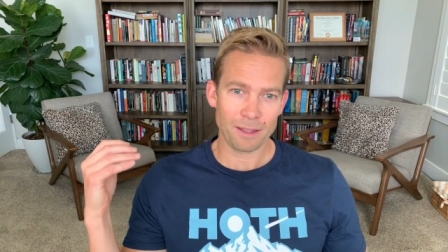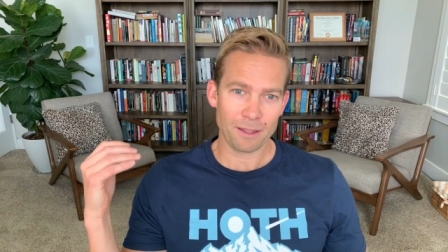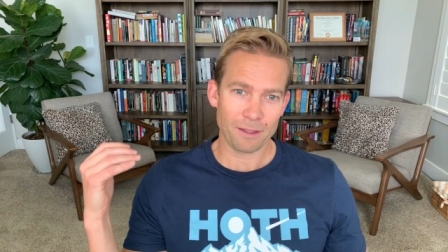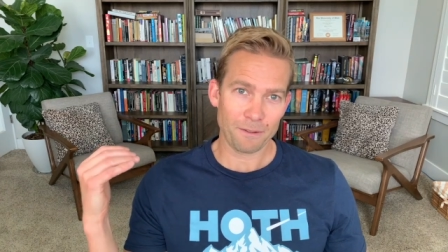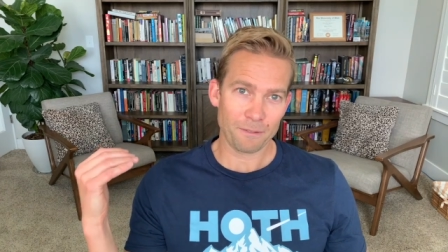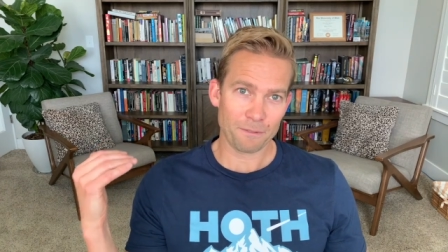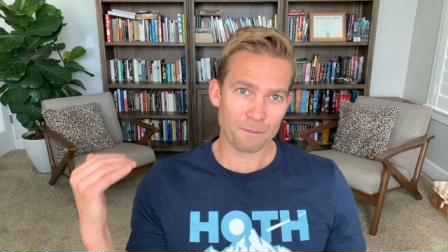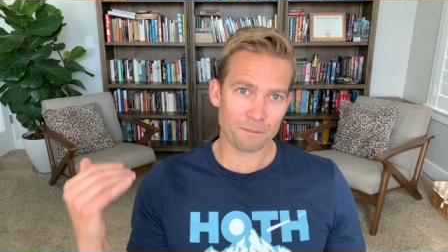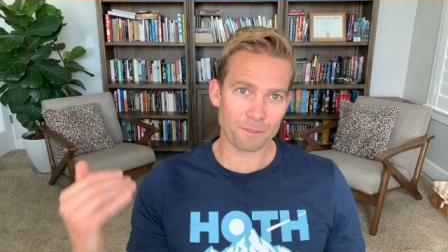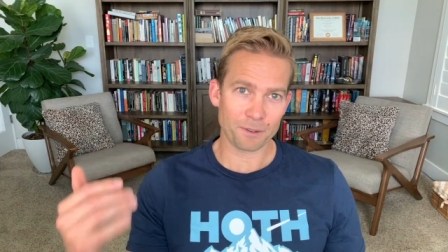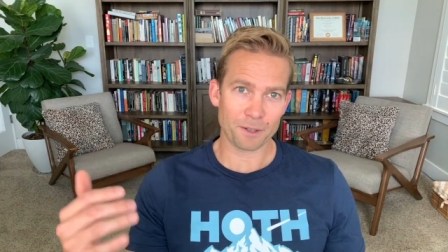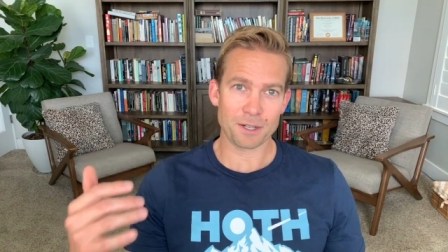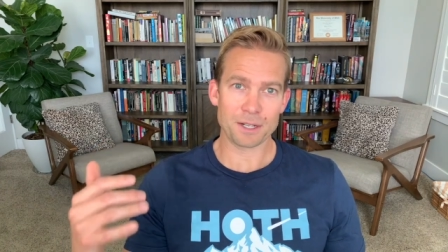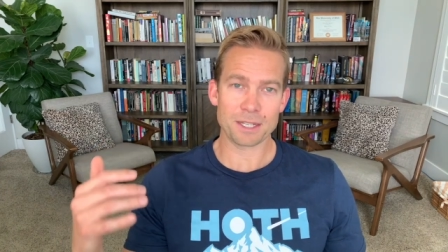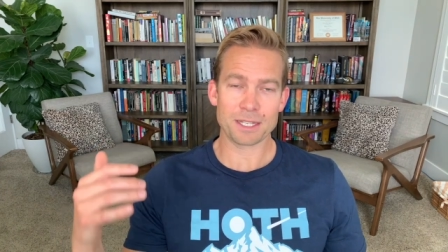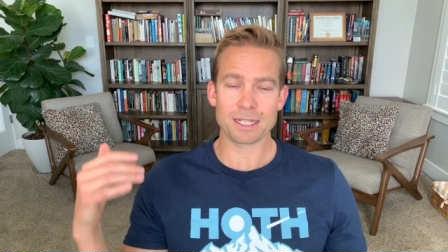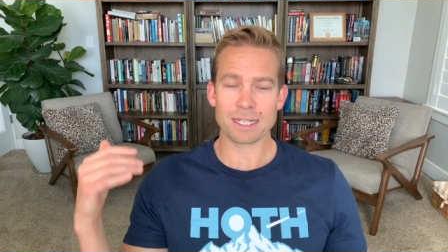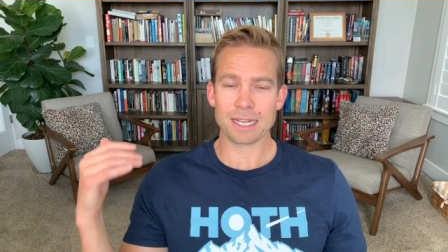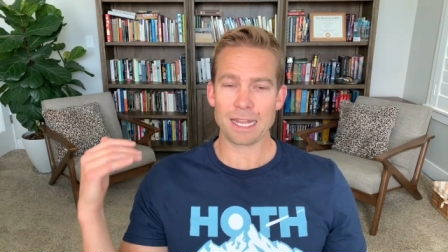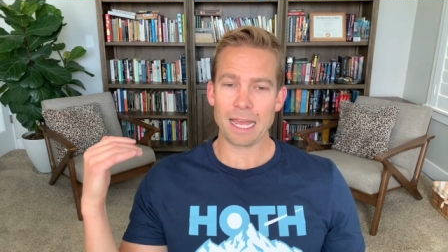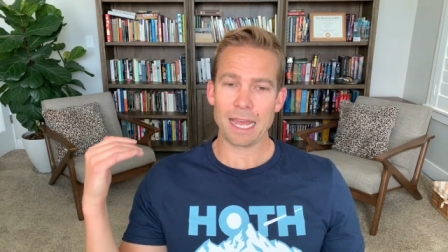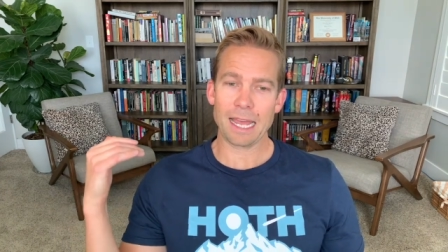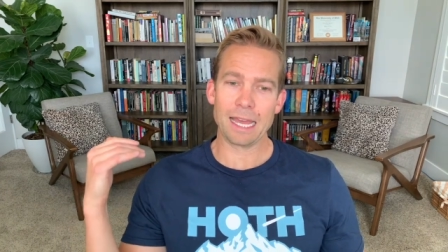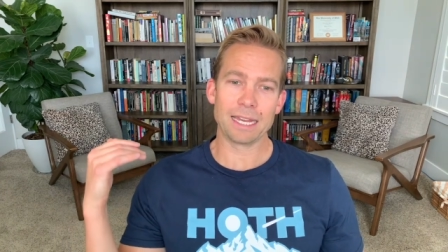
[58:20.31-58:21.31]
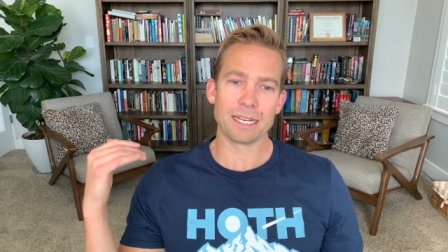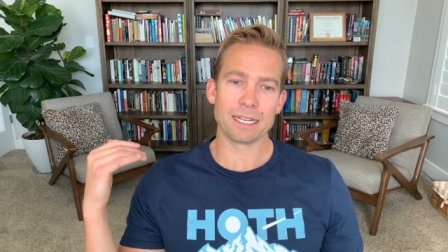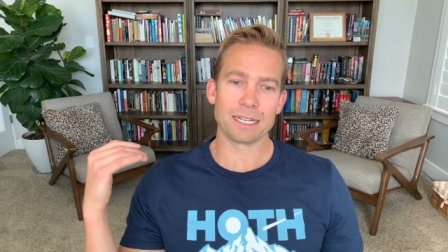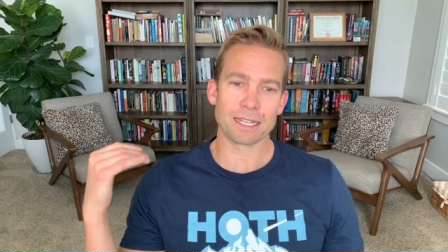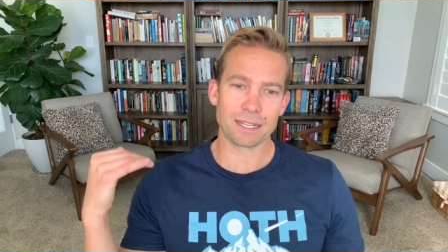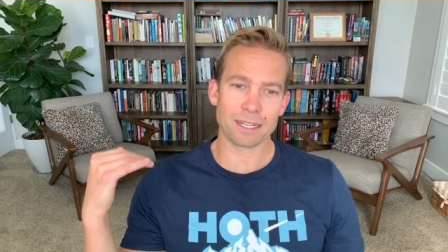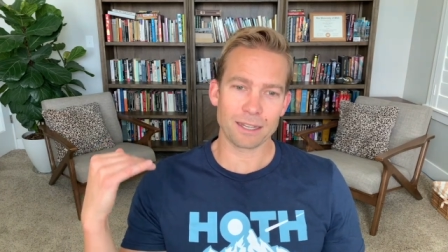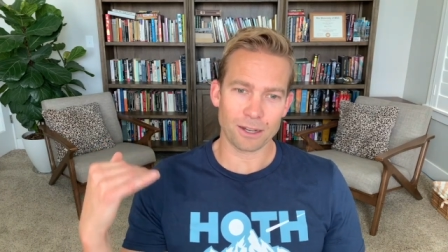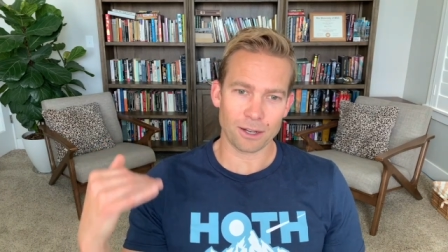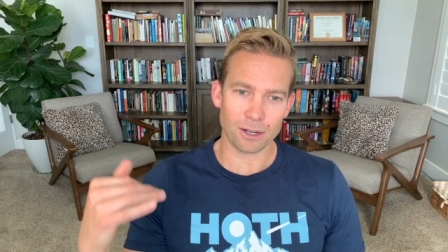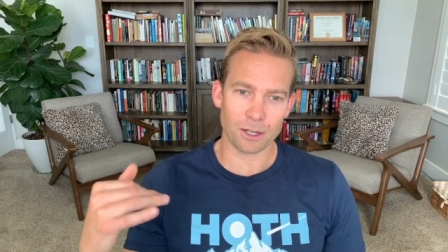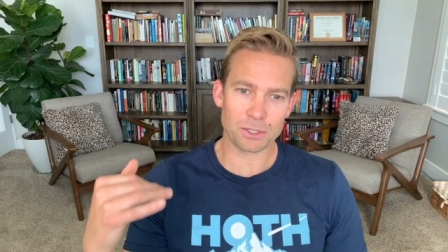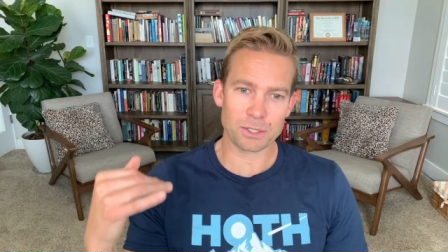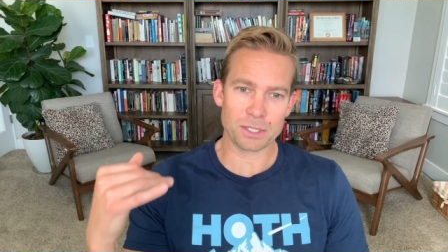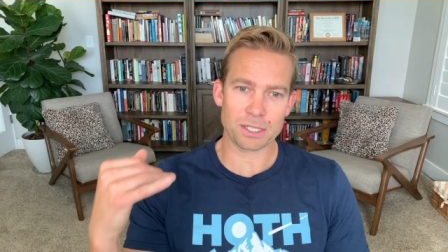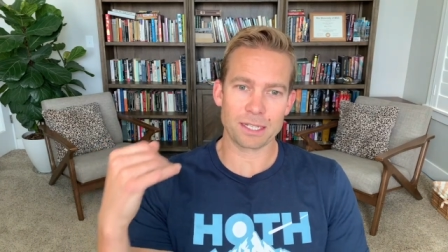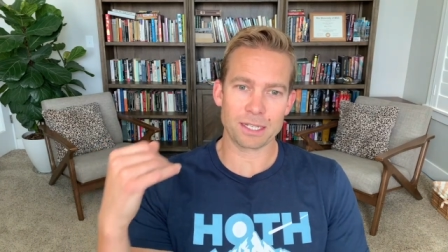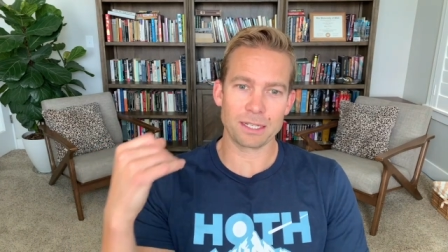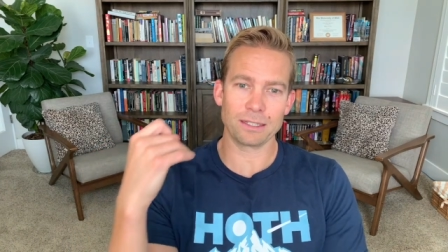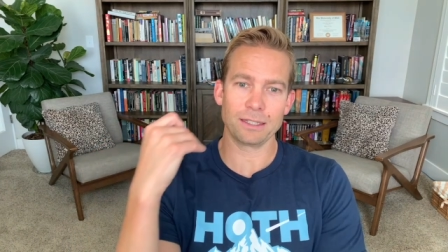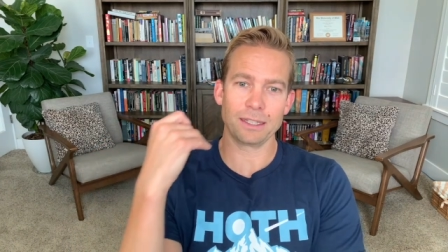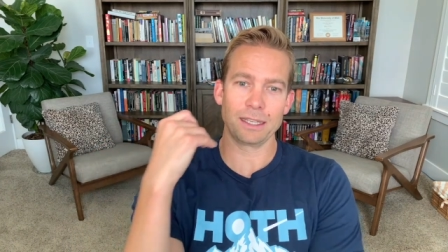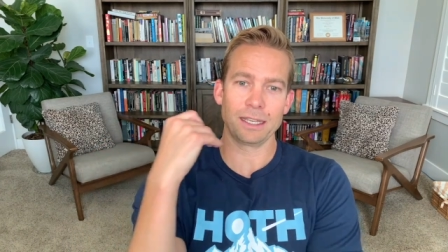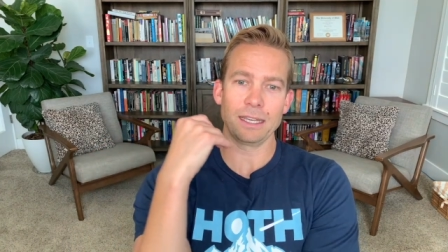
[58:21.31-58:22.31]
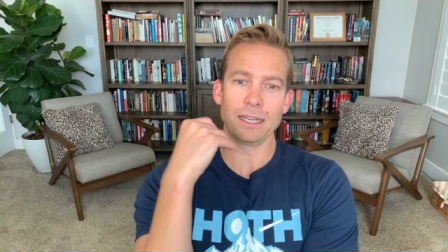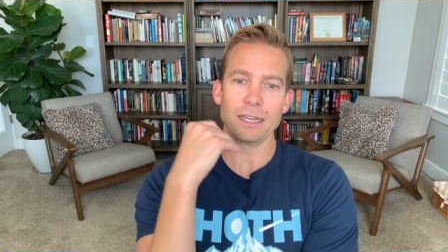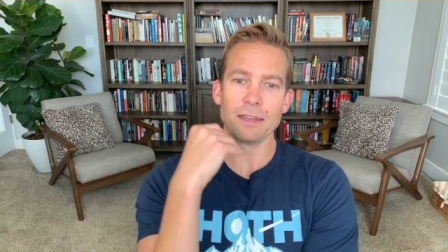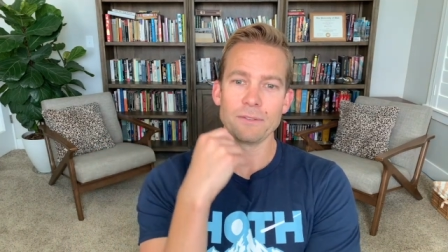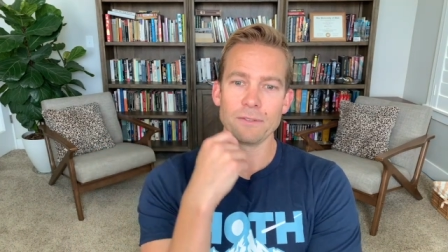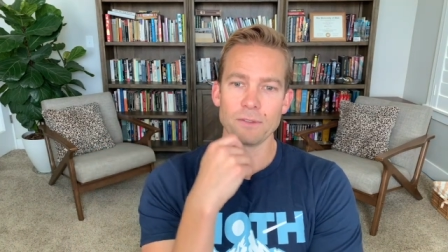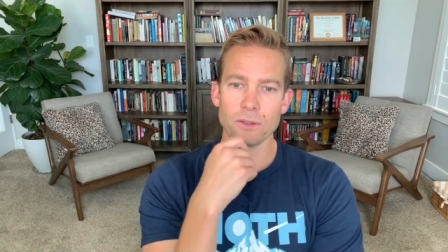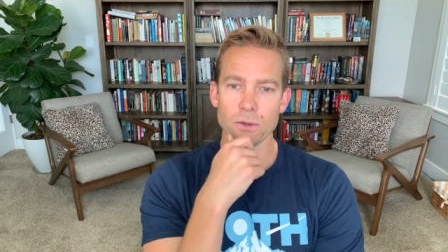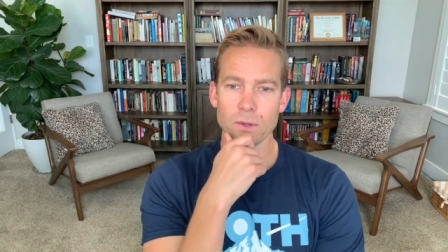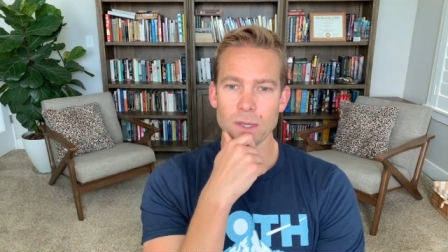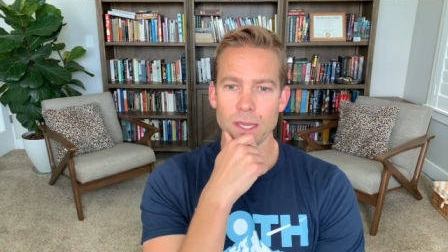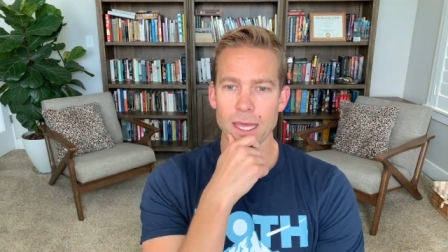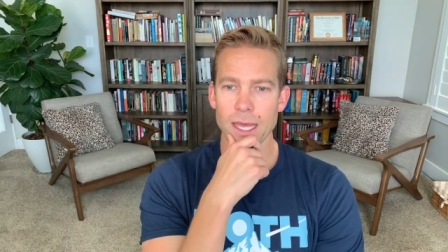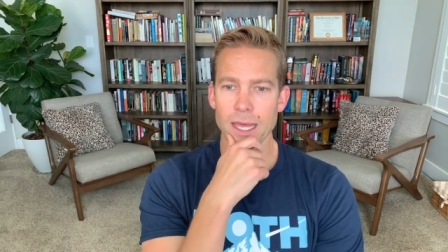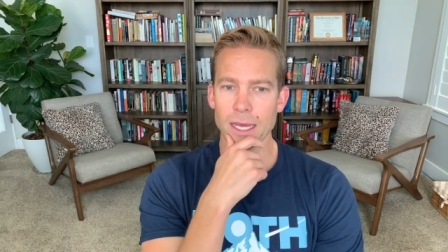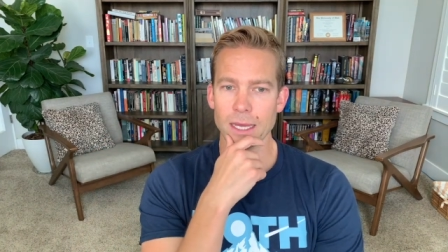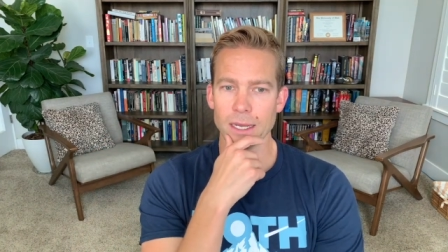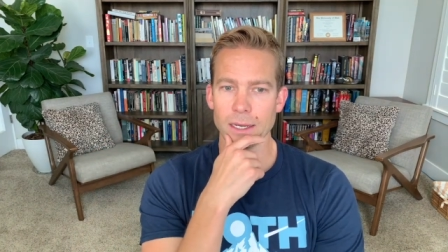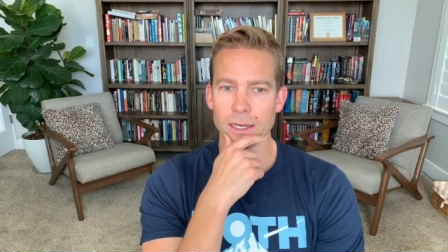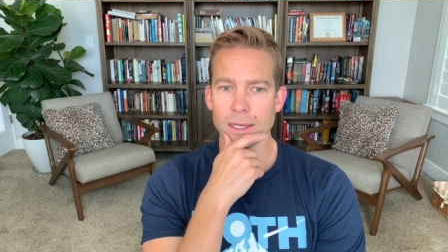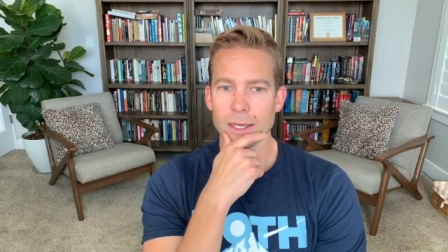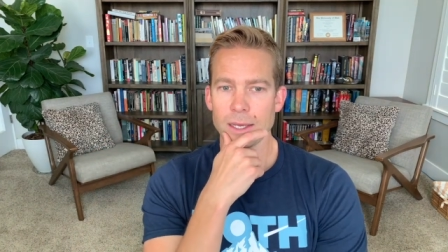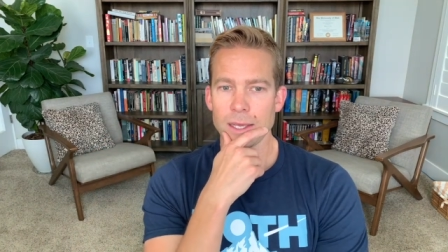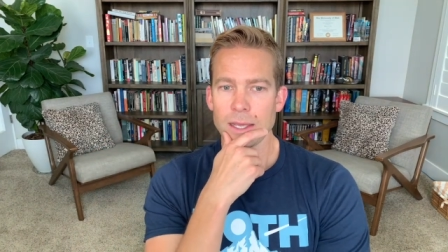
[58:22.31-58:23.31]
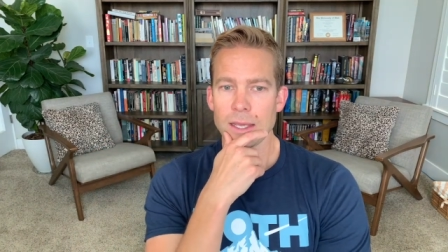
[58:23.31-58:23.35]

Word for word: first and constantly if you can,